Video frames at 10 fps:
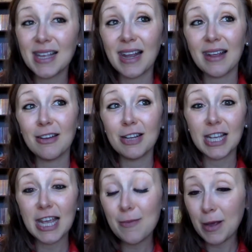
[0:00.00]
like
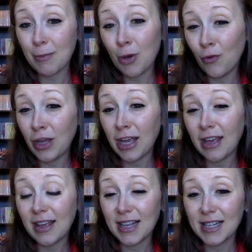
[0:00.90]
keeping
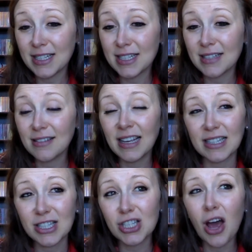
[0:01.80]
moving is like
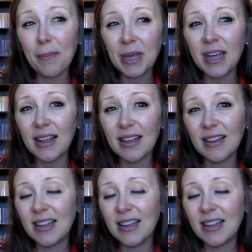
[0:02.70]
stopping